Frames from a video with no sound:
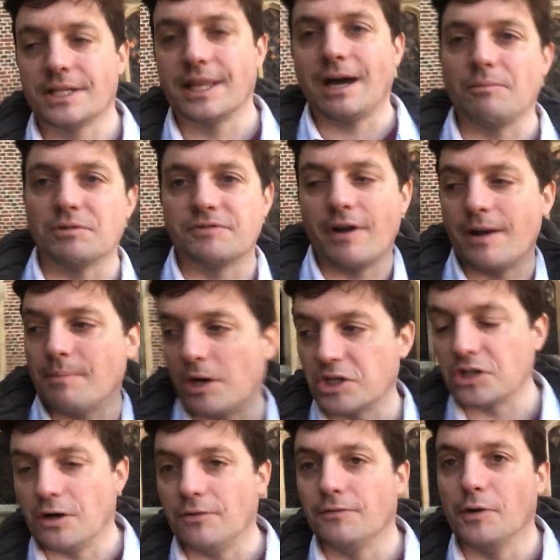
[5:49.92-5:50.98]
so that was very
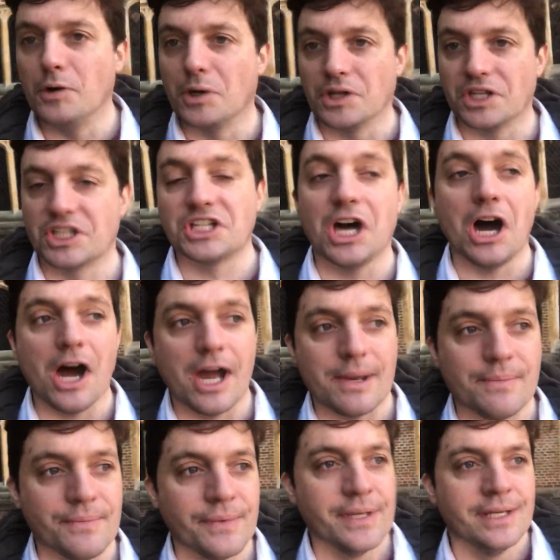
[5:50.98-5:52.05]
much en vogue at the
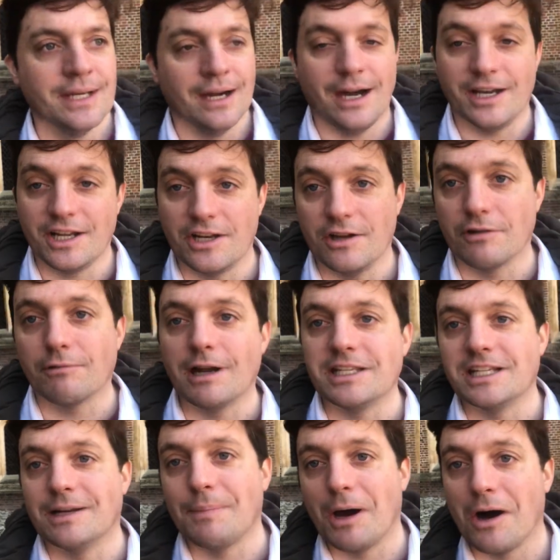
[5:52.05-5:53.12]
time. I don't know a
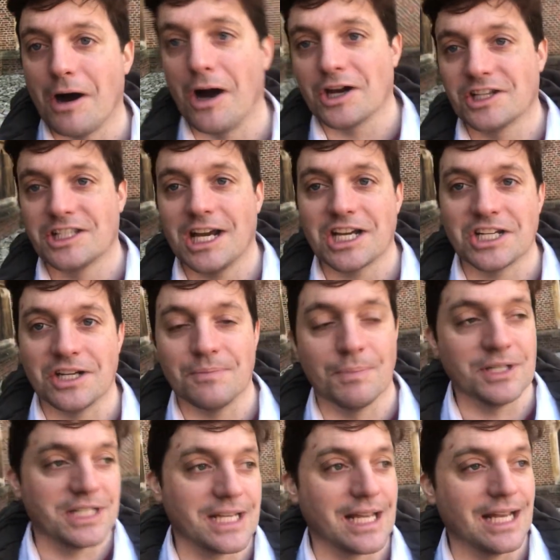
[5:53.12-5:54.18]
great deal about architecture,
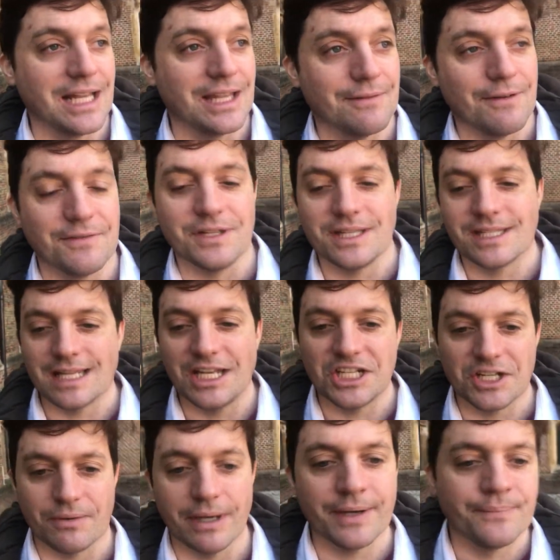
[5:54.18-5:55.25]
particularly in the 15th
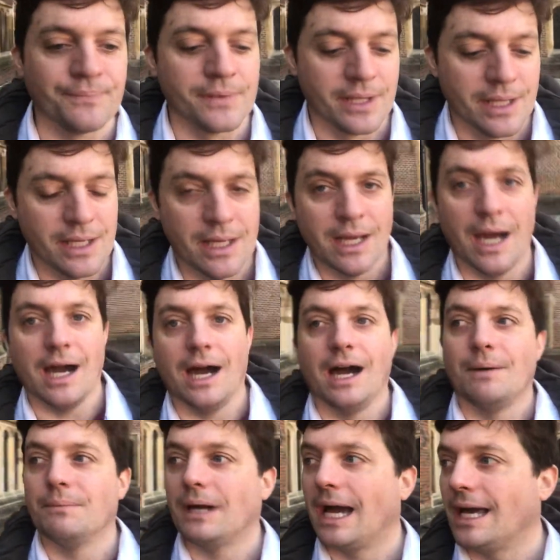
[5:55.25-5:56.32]
century.
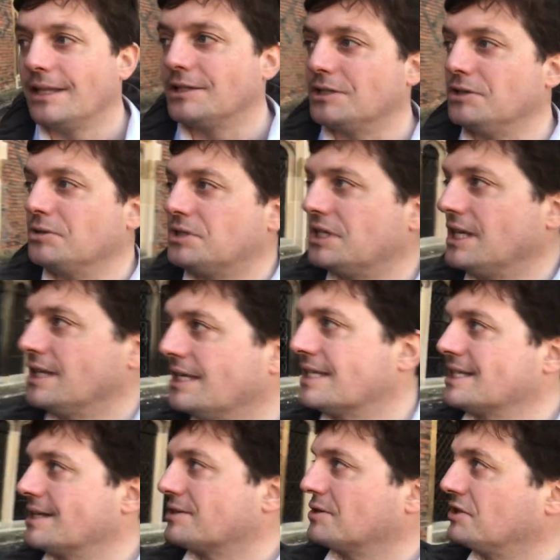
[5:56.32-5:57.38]
Um, and you see
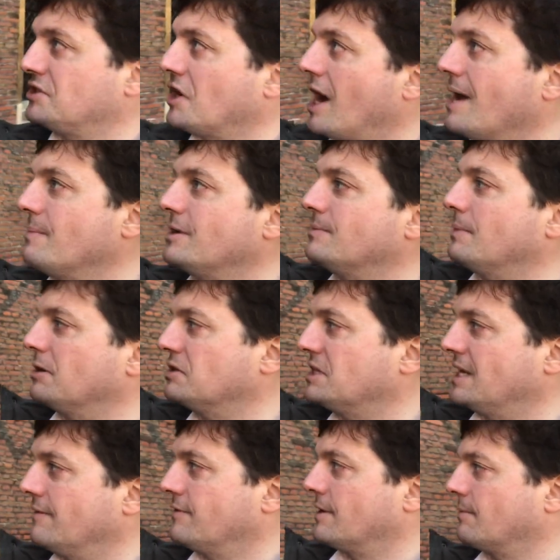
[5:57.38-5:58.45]
this uh, sort of diamond
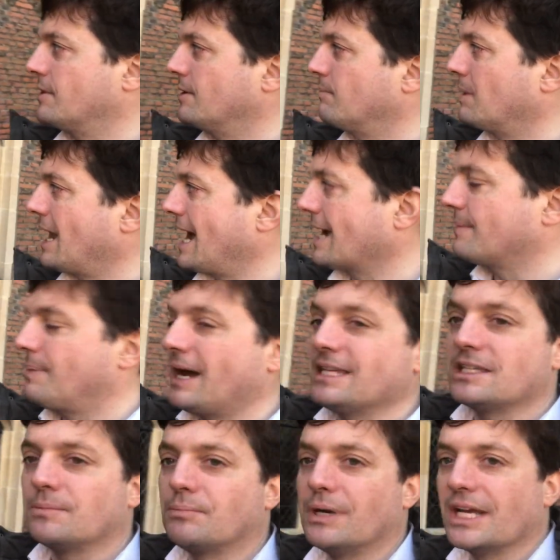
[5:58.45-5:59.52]
motif, the, the black
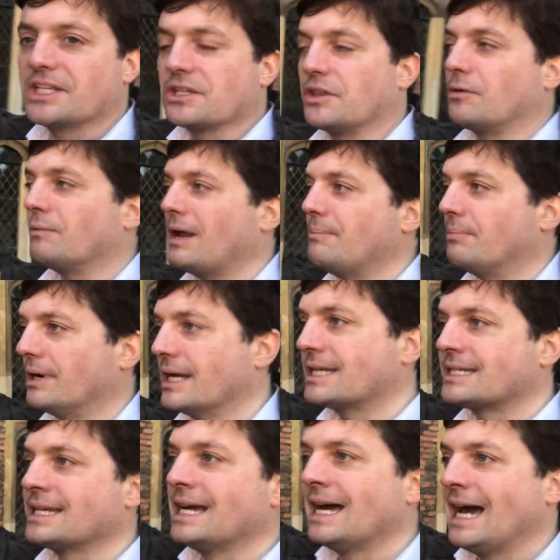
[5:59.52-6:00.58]
painted bricks on the red
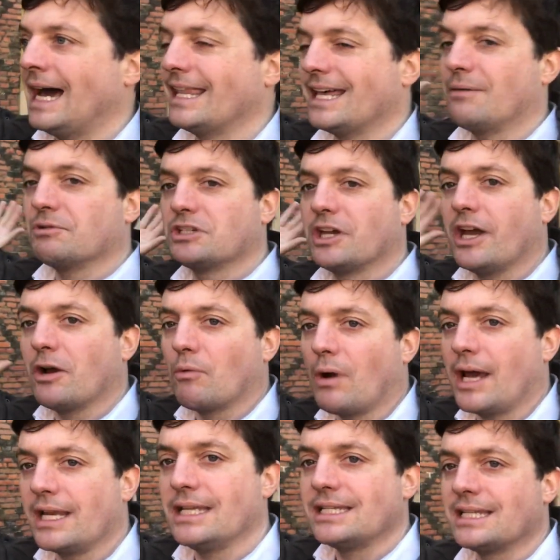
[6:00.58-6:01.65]
bricks, and that was going
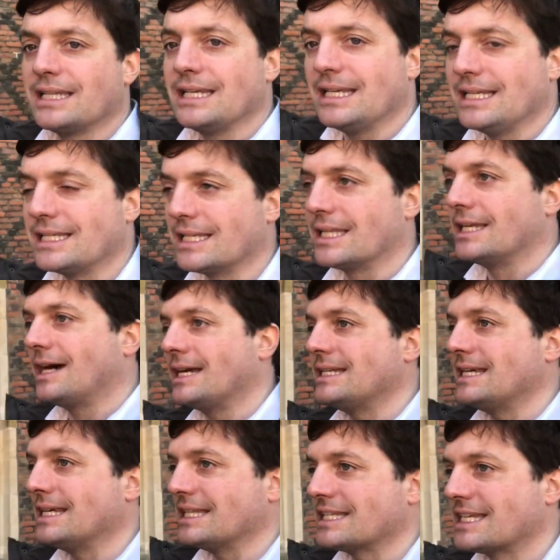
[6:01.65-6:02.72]
right into the into the 19th